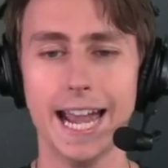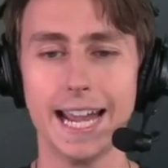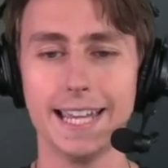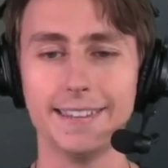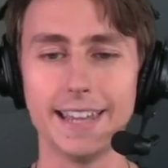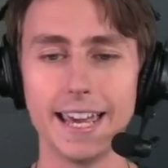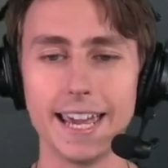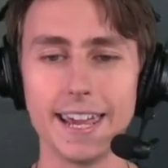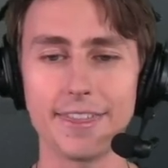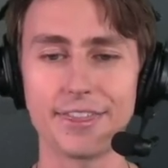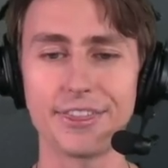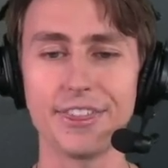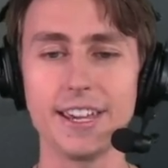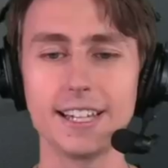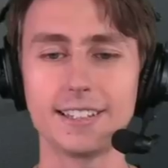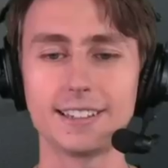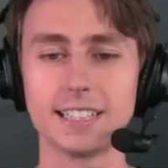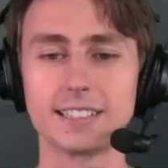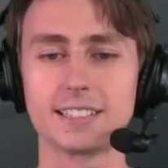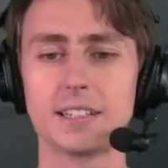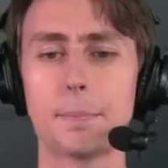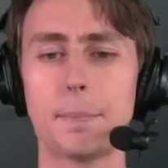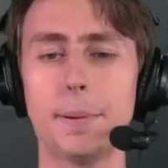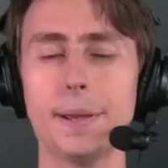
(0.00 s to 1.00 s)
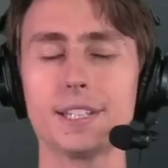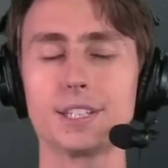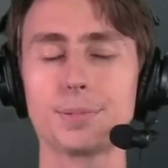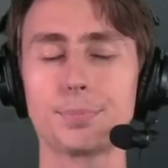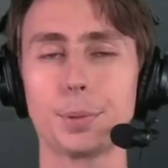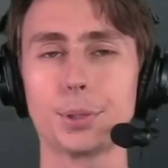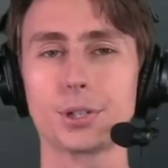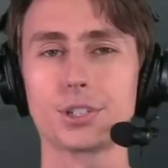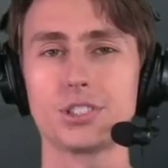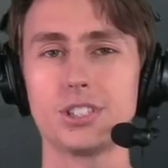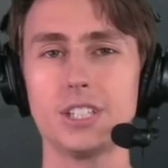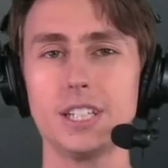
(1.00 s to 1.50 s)
and they think that the
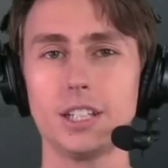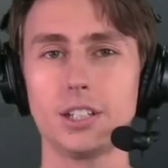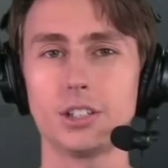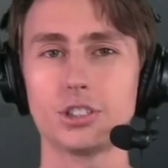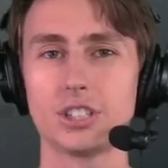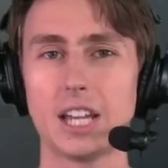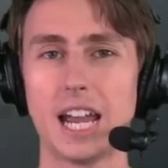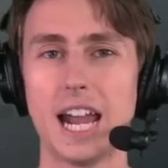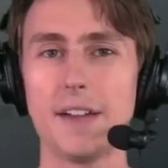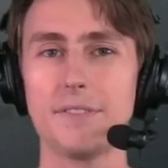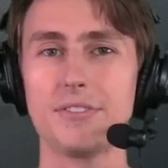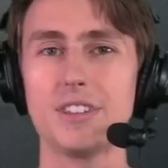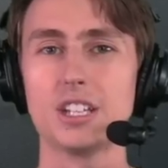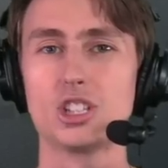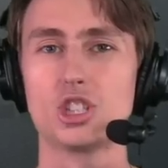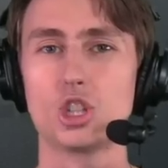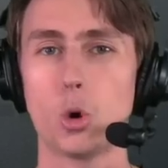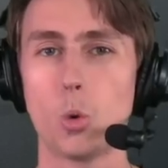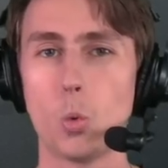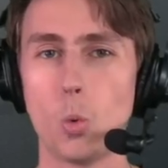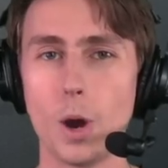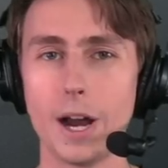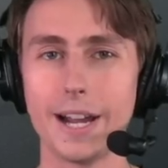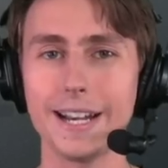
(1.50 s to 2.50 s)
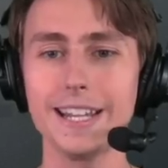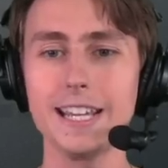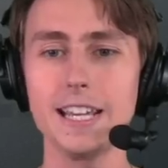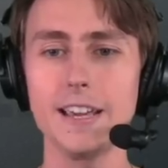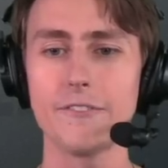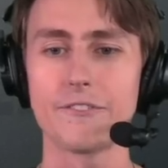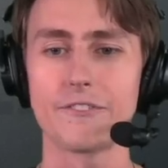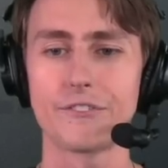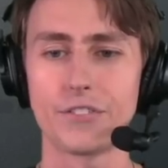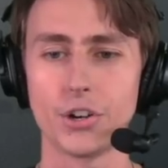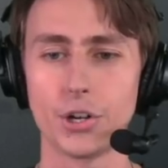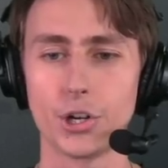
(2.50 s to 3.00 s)
Pittsburgh Steelers have the
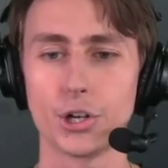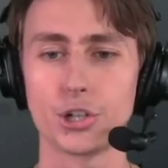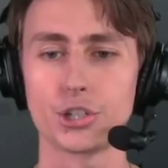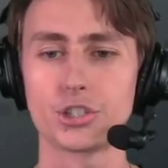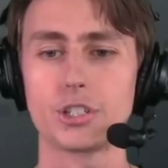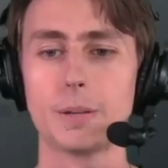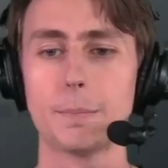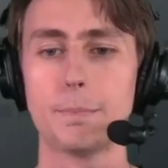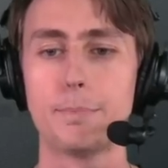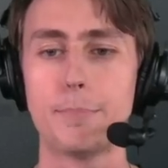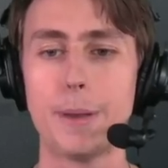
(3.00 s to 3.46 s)
21st